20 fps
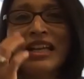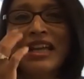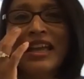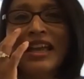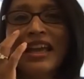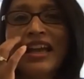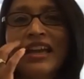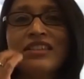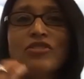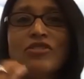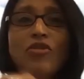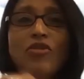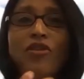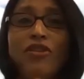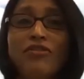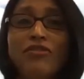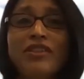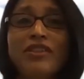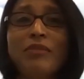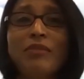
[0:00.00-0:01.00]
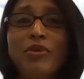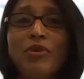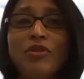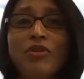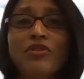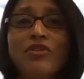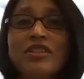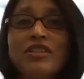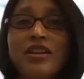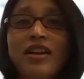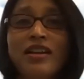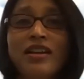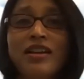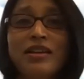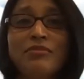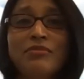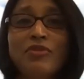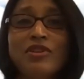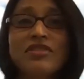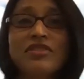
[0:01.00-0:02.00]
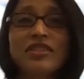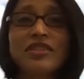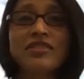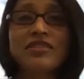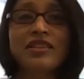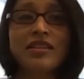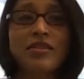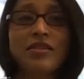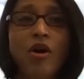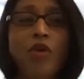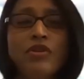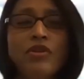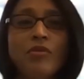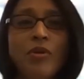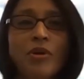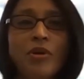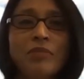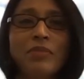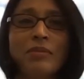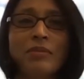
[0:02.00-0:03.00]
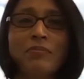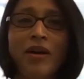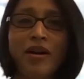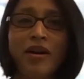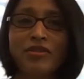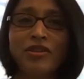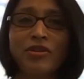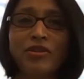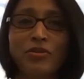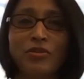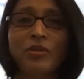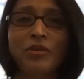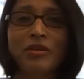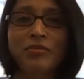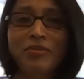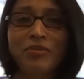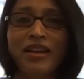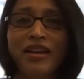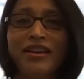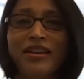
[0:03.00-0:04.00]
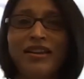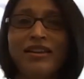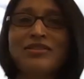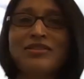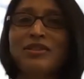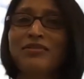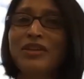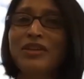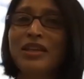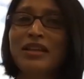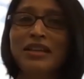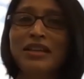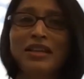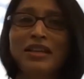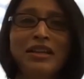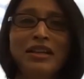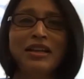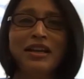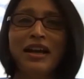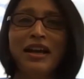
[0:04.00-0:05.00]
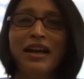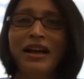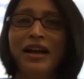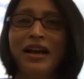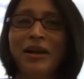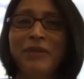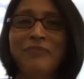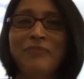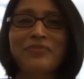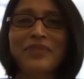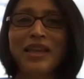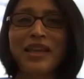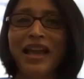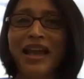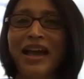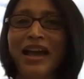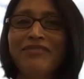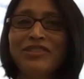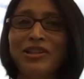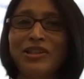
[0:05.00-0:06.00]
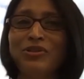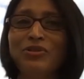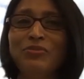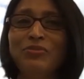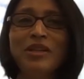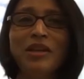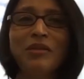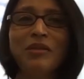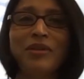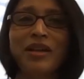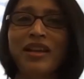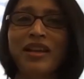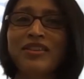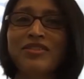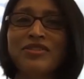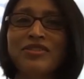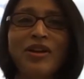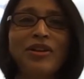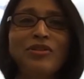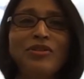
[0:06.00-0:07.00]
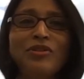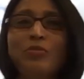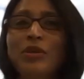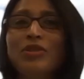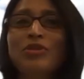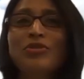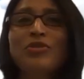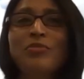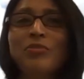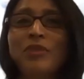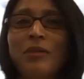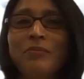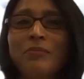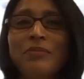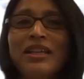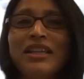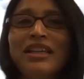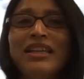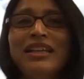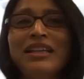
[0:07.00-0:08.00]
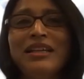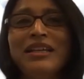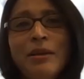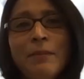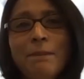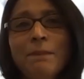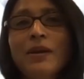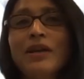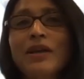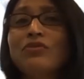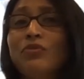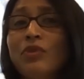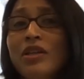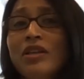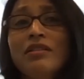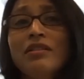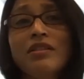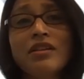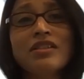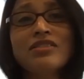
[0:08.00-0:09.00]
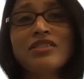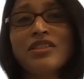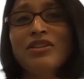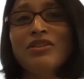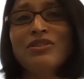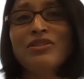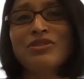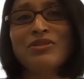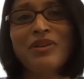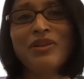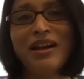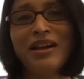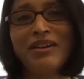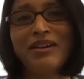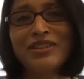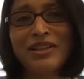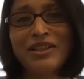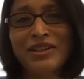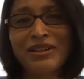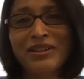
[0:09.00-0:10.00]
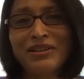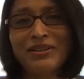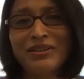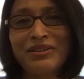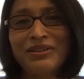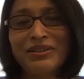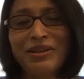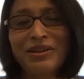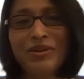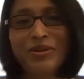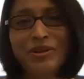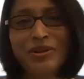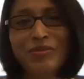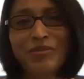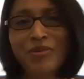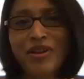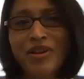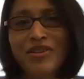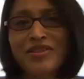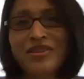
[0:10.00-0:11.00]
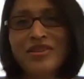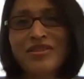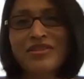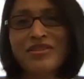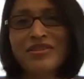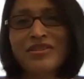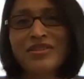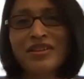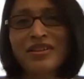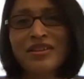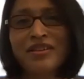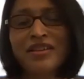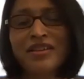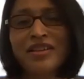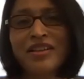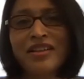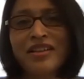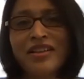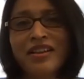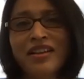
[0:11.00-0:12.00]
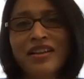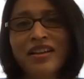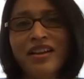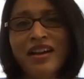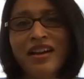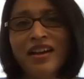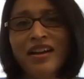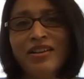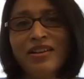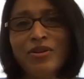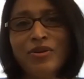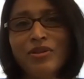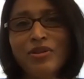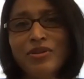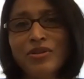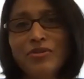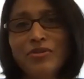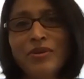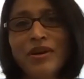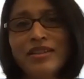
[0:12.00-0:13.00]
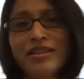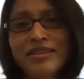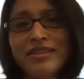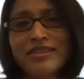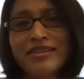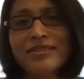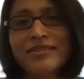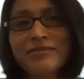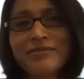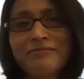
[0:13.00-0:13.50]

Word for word: And all of them over time, once they said, oh, we want to be part of the Lupin umbrella. So we um, have the Lupin umbrella, it's called a Lupin Group Company, but we continue to have the, the local presence, the uh, local nuance.